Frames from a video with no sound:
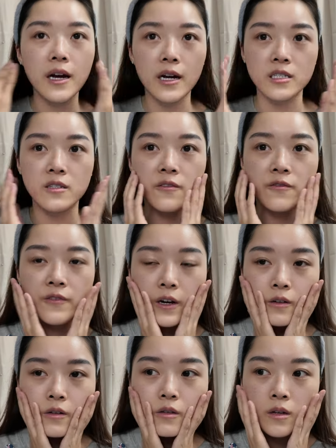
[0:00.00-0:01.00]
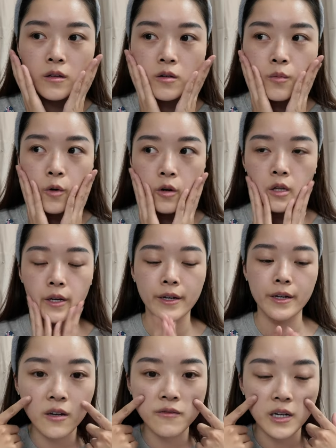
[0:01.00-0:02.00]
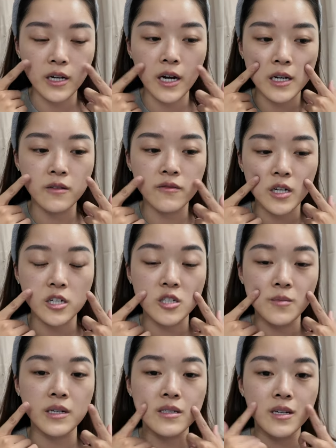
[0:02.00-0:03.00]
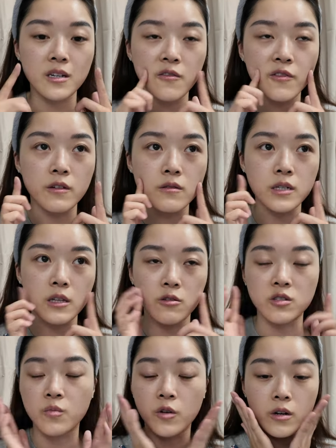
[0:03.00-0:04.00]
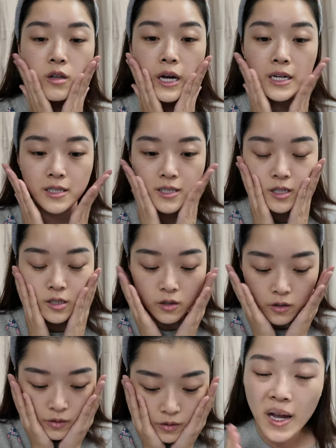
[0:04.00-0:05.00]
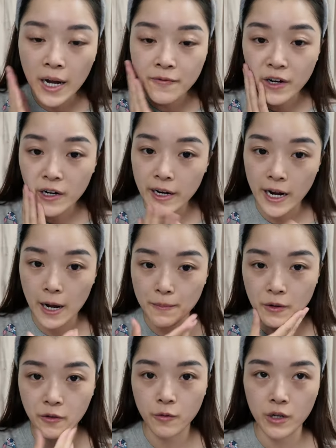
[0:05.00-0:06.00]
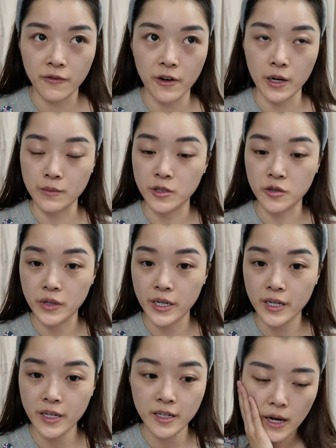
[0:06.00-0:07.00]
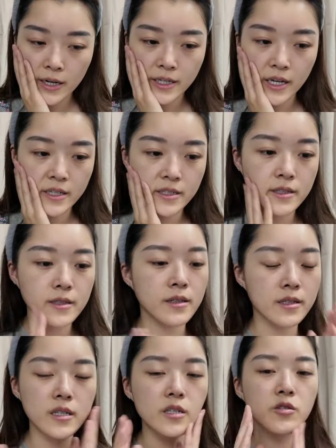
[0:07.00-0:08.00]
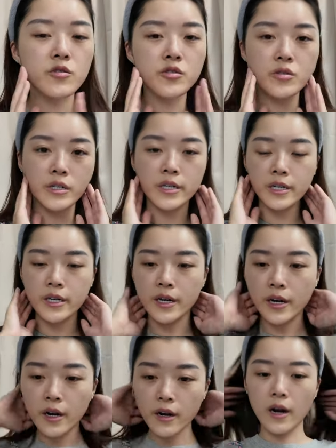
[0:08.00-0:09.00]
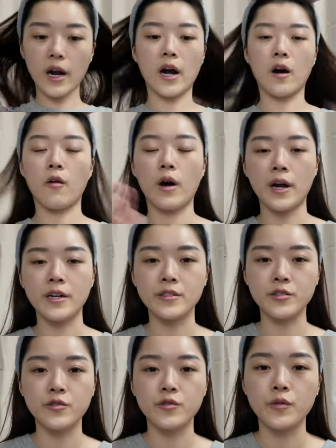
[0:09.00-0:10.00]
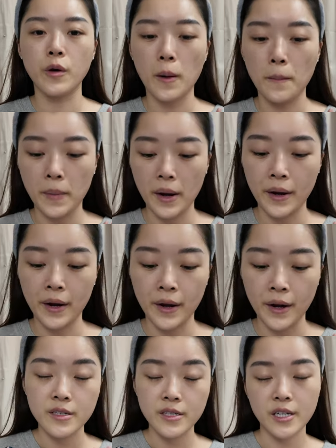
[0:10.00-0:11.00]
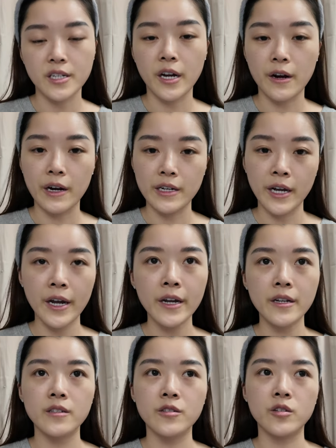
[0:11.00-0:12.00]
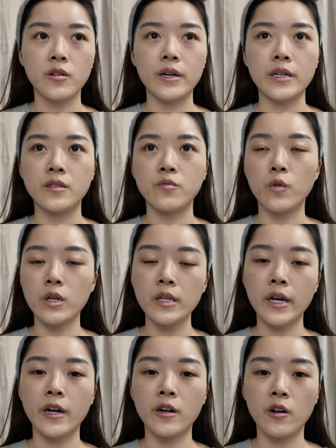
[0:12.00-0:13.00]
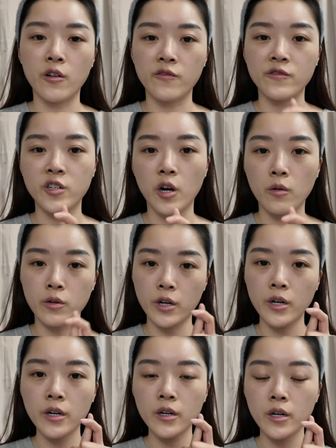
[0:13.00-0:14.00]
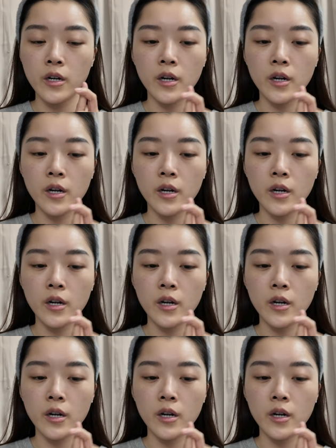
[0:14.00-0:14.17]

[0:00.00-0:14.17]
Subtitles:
has felt a little more like, if I kind of touch my skin, it feels like there's more elastic, so I'm very happy with whatever I'm doing. I guess this is usually how I do my skincare at night. So it's one layer of toner,